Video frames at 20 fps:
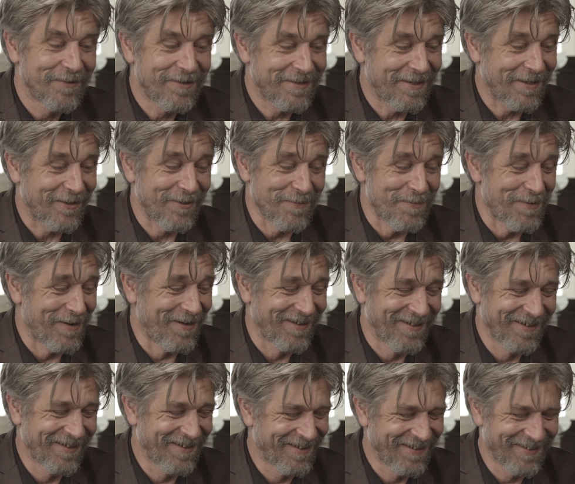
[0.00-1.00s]
was
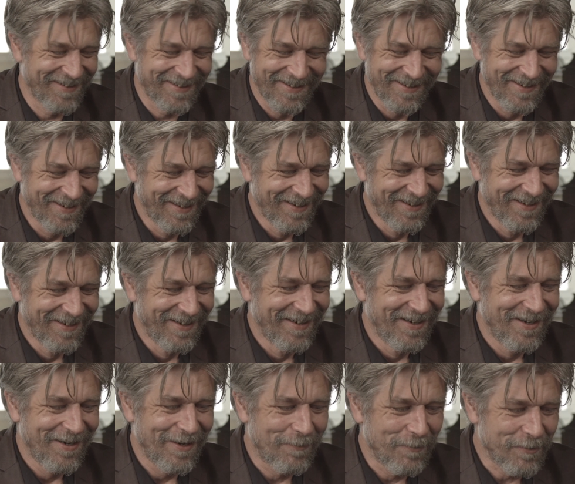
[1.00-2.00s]
terrible.
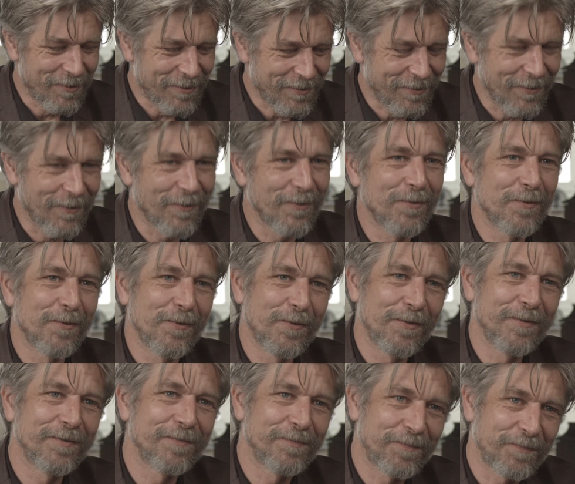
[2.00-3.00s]
I was
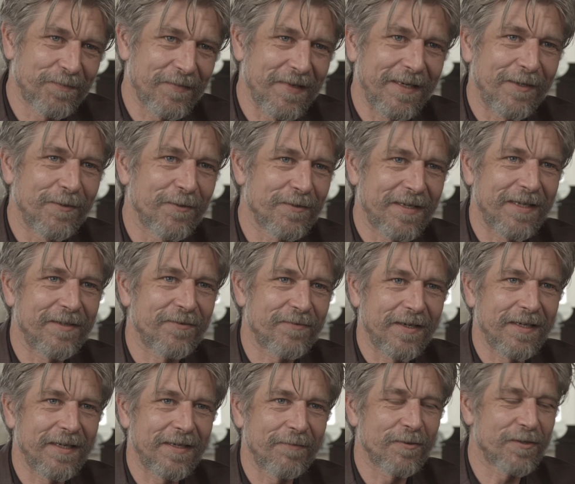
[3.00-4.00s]
so
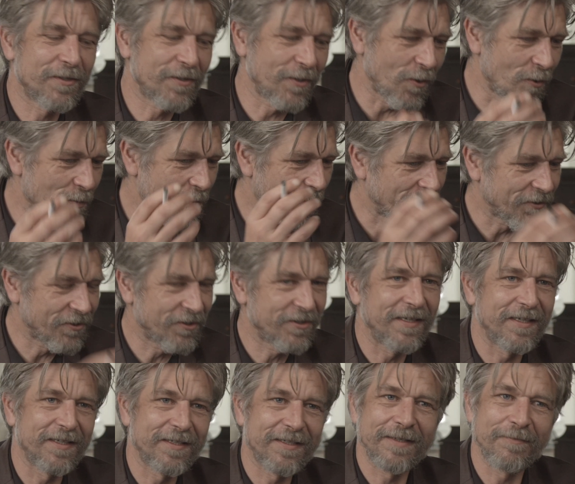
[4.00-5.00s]
egocentric. It was so much
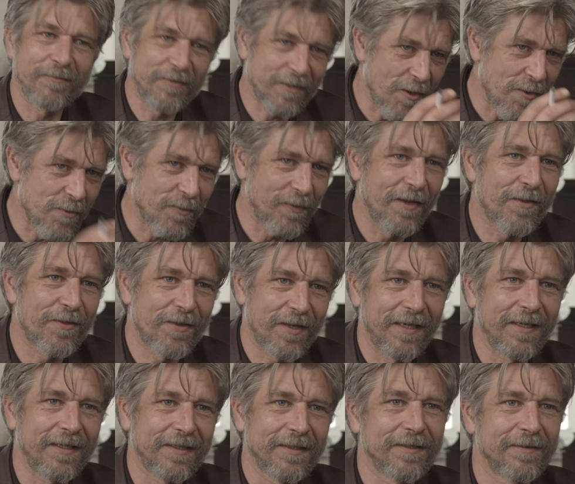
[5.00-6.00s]
this. It was the only
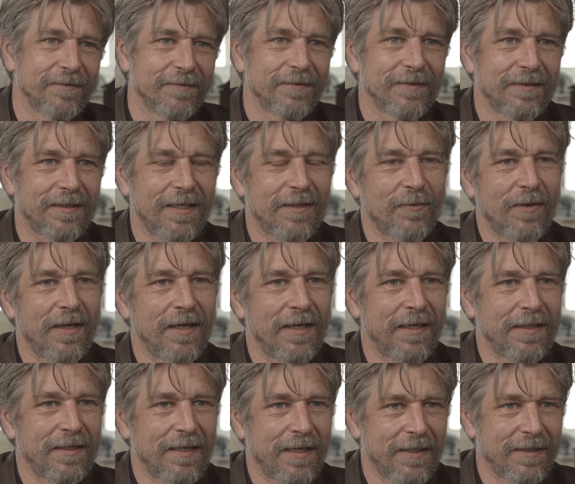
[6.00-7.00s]
thing that really
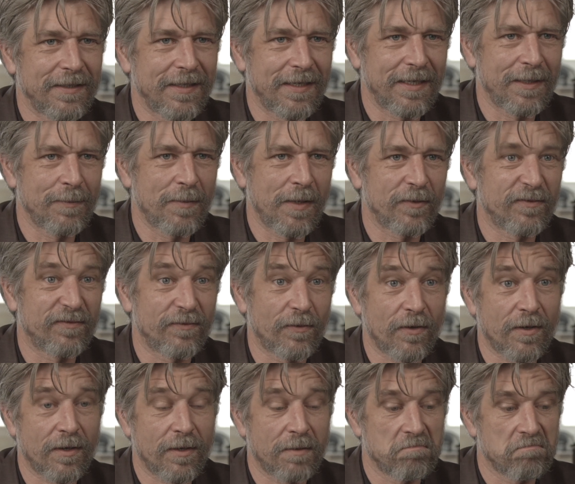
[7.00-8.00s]
I cared about
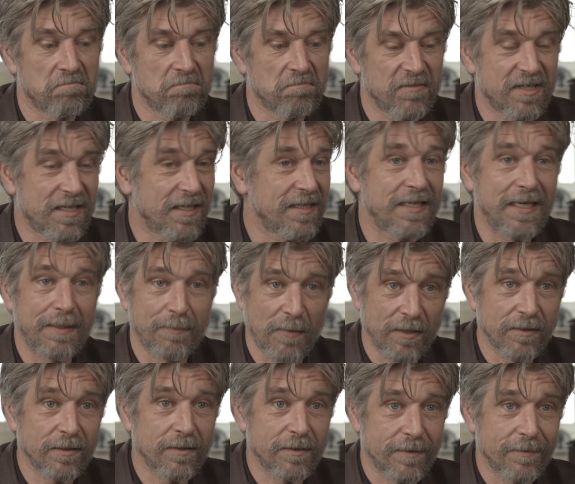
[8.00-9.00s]
for 16
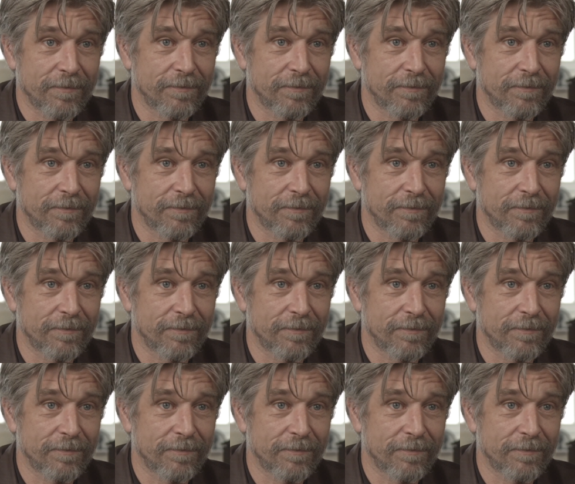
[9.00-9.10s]
months.